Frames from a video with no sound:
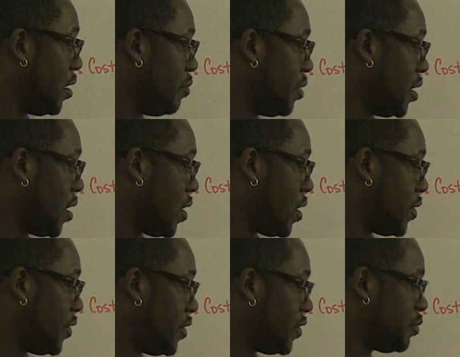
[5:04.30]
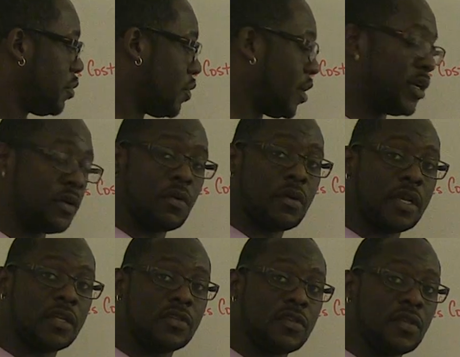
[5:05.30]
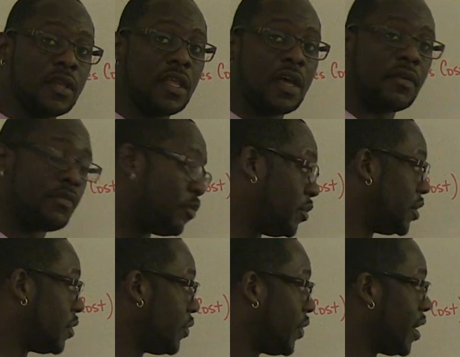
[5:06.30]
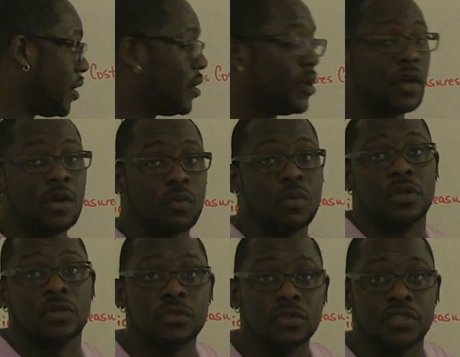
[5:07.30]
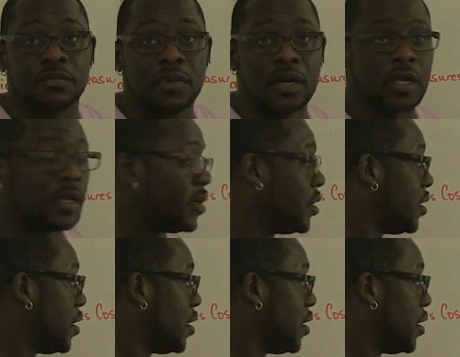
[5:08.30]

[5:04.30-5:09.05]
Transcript: beyond this point going to the left, we know that we're losing money